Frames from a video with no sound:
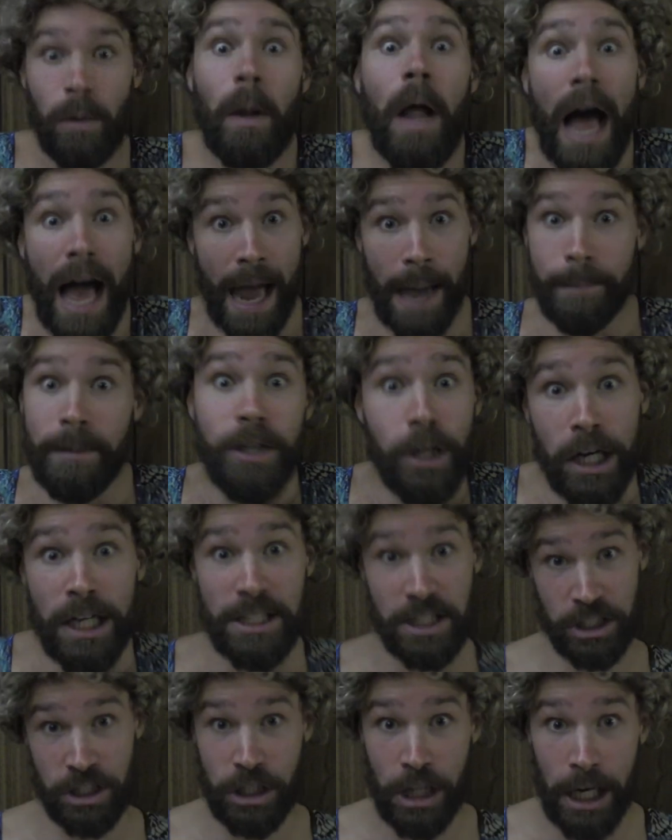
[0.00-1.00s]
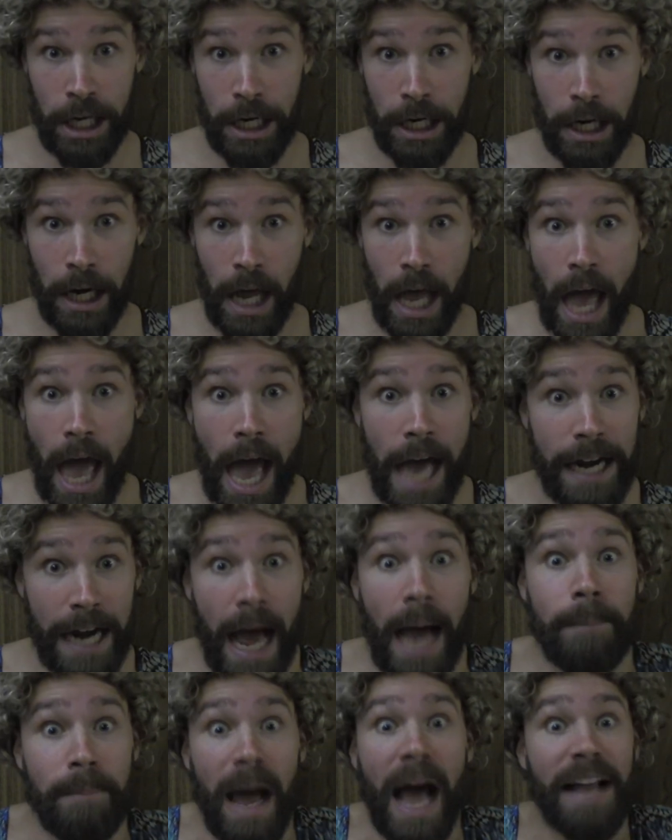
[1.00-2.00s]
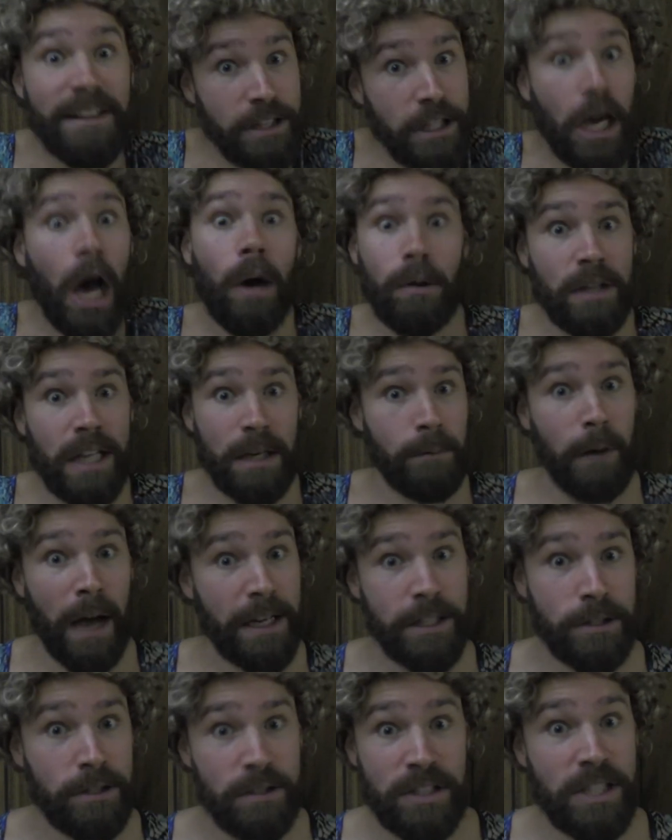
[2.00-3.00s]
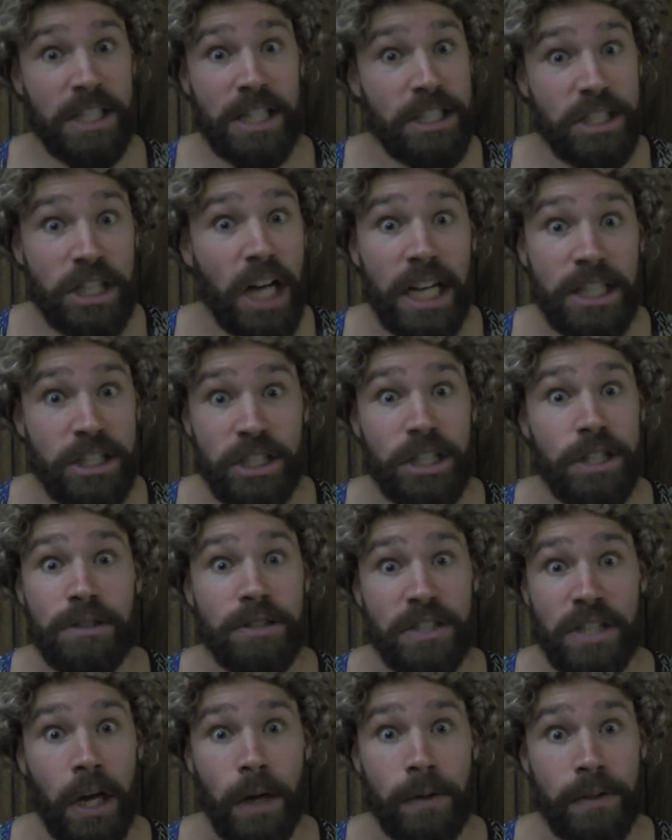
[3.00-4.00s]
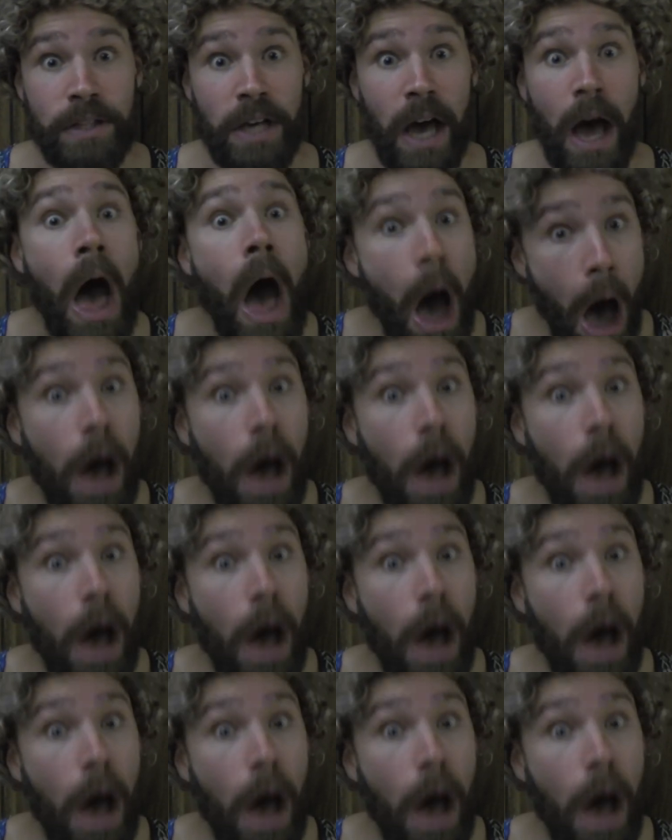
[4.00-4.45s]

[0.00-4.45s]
Well, I'm a Christian, and I'm not the only one who's gonna judge you, Sonia.